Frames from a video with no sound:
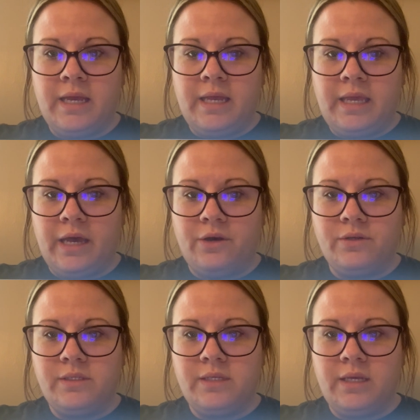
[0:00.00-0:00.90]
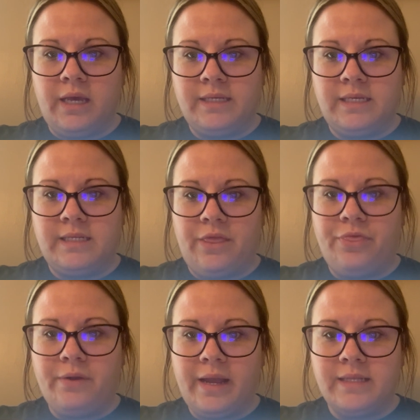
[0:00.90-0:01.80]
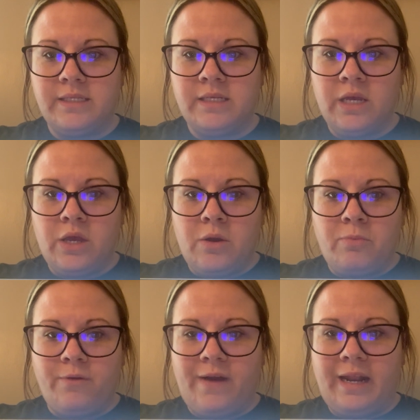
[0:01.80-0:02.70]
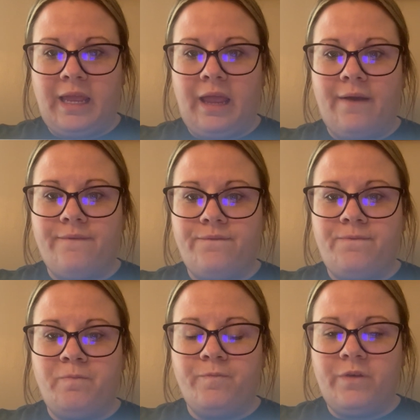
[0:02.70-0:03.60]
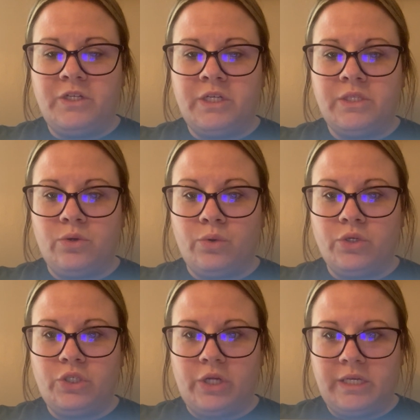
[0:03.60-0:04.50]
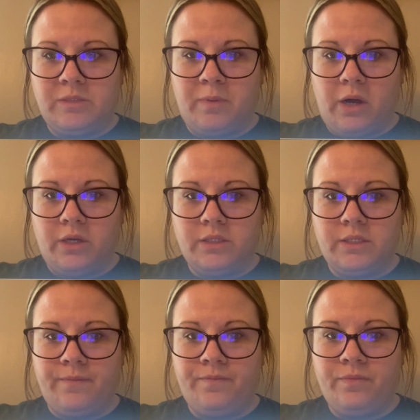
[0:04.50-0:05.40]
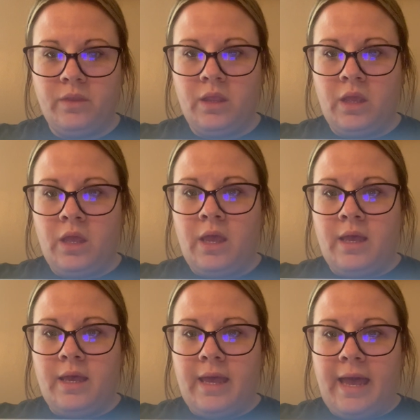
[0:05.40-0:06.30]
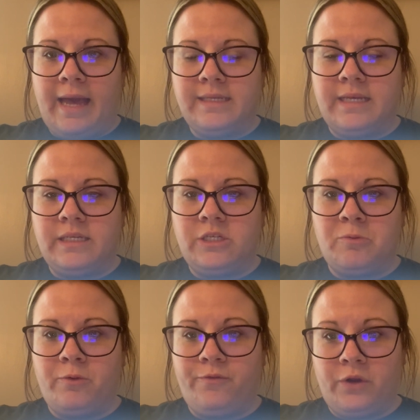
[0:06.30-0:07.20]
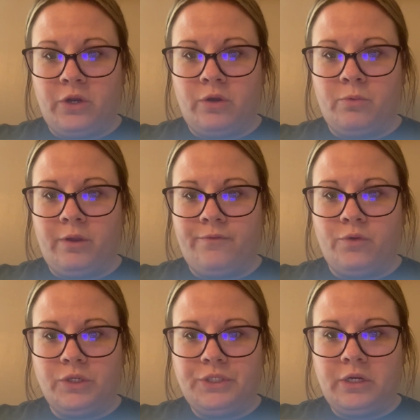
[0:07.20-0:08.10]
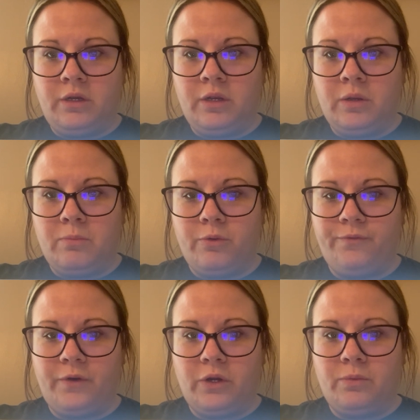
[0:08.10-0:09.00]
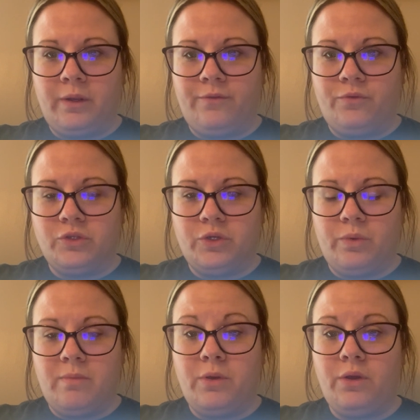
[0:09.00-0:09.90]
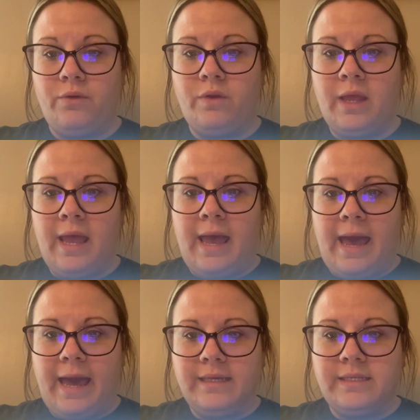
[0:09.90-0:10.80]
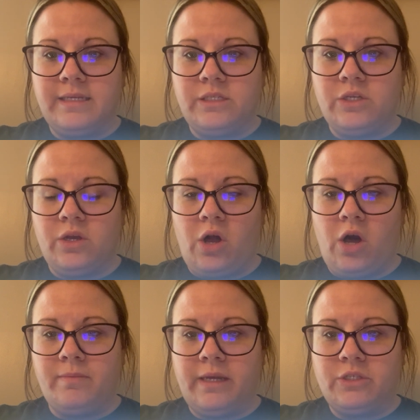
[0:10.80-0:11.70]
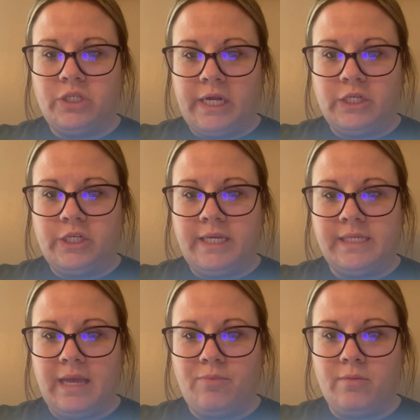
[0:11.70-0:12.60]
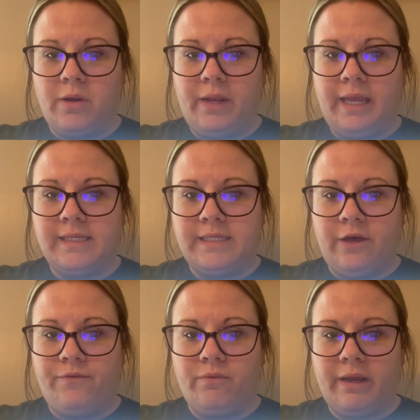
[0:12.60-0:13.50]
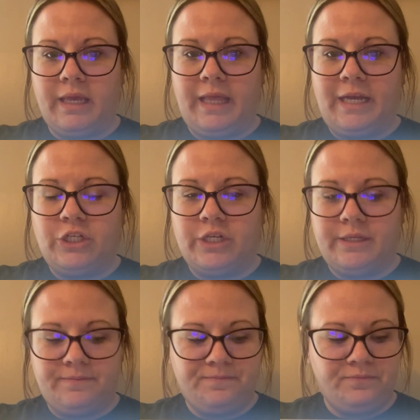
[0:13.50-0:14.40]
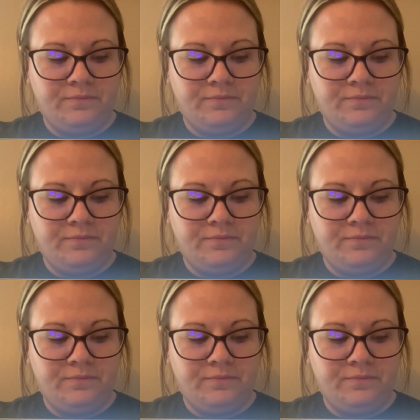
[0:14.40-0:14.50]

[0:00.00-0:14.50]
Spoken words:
Yells, cusses, and threats. Providing fidgets or stress balls. Access to preferred reinforcer removed. Access to calm down strategies and promoting self-regulation.